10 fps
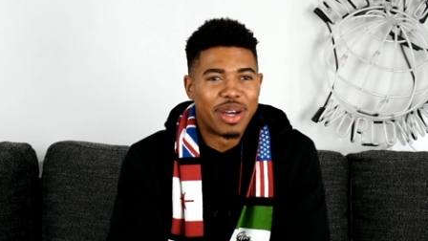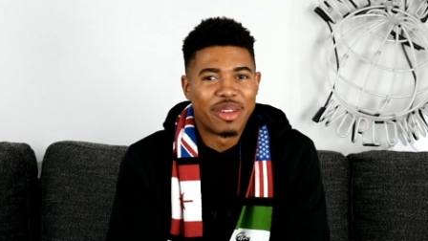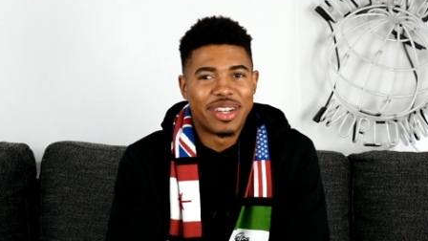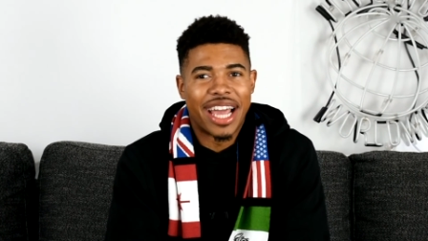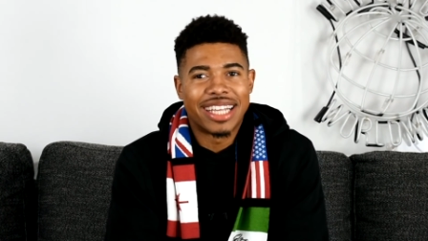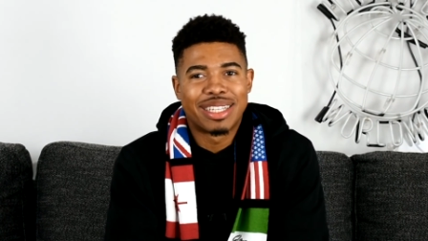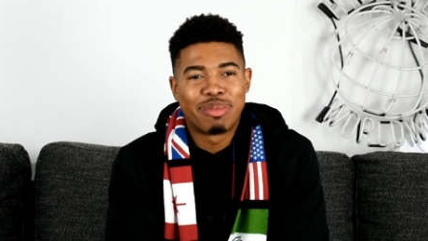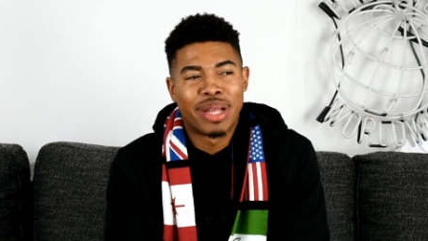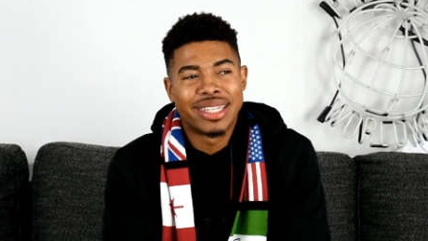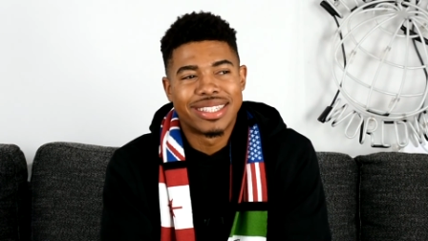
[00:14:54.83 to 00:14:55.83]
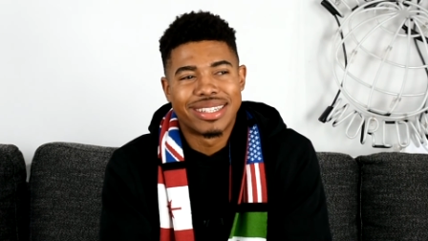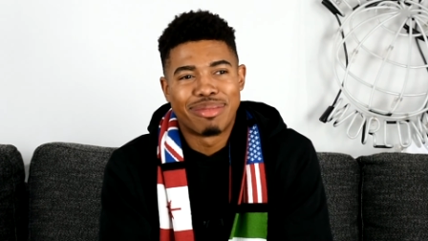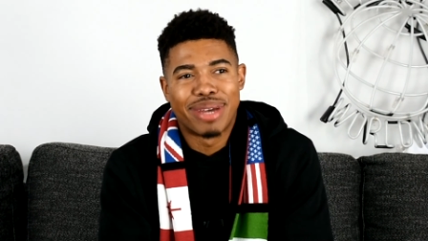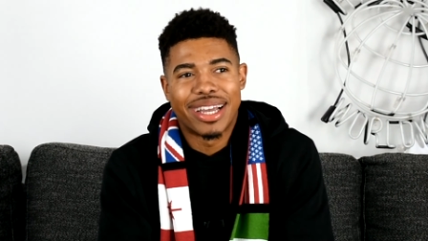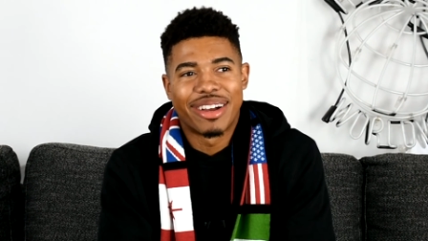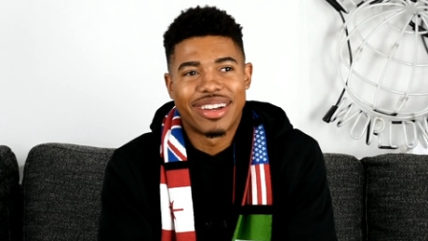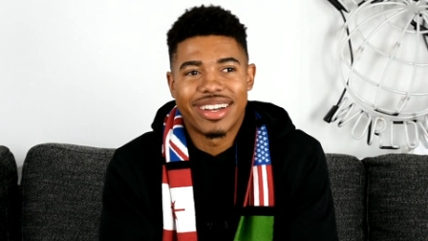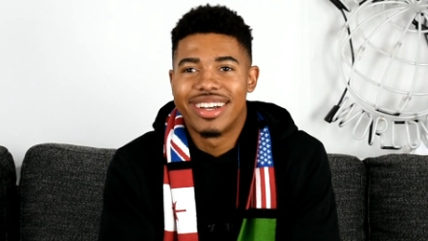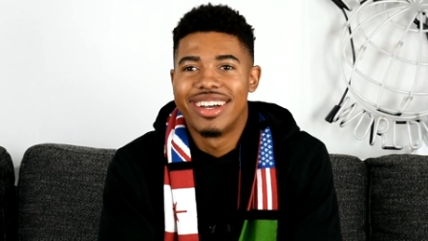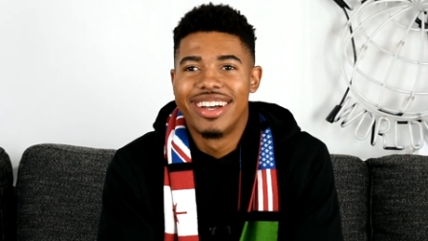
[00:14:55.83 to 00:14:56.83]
other nasty places in the Bay Area.